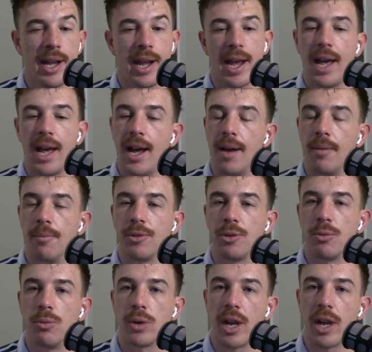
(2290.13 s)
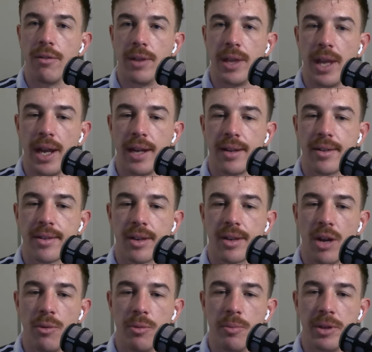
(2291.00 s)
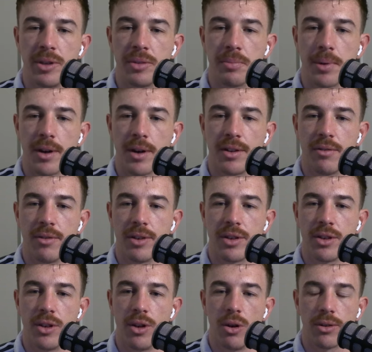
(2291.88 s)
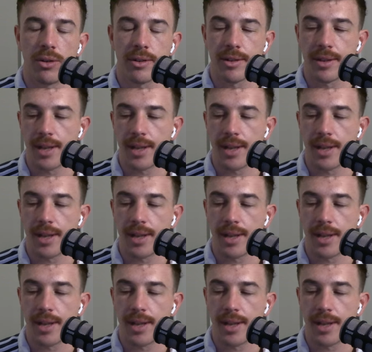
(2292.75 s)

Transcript: um, so we'll cover that. So. I would be surprised if it's not.